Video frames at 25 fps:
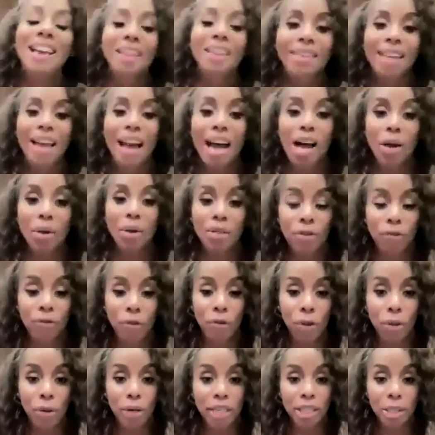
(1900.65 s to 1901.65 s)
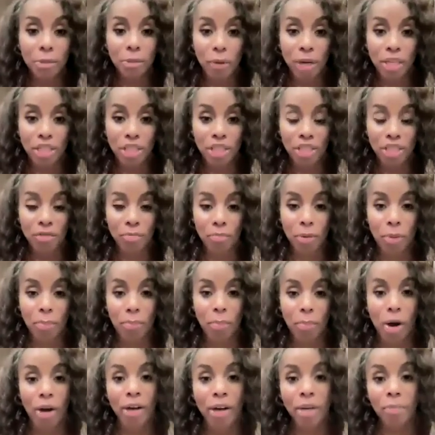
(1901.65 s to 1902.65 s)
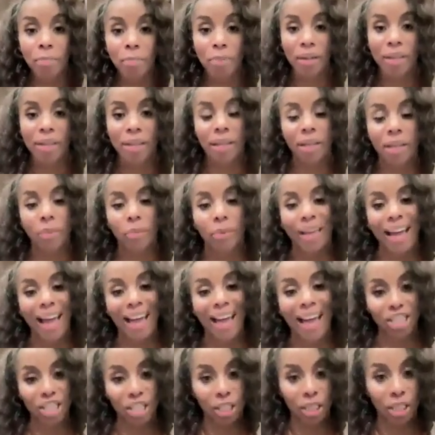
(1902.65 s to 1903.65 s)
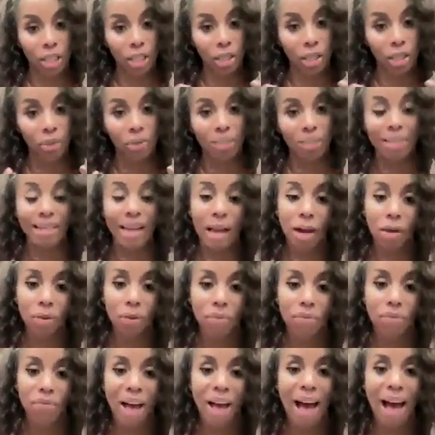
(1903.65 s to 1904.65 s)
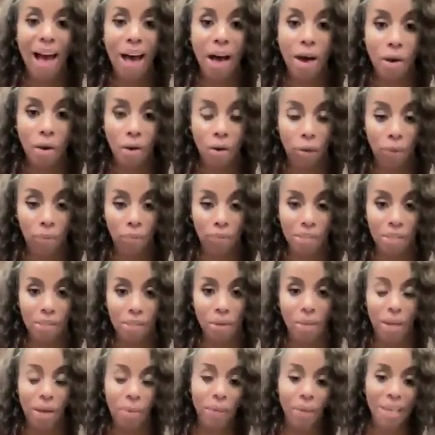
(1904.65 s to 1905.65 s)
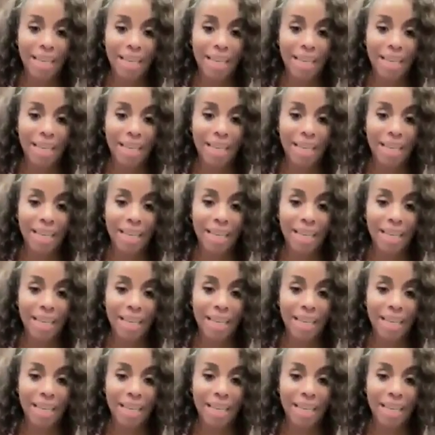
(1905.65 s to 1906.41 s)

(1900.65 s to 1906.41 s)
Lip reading: Now, in the fuller expression of Bhramari breathing, we actually close down valves so that we can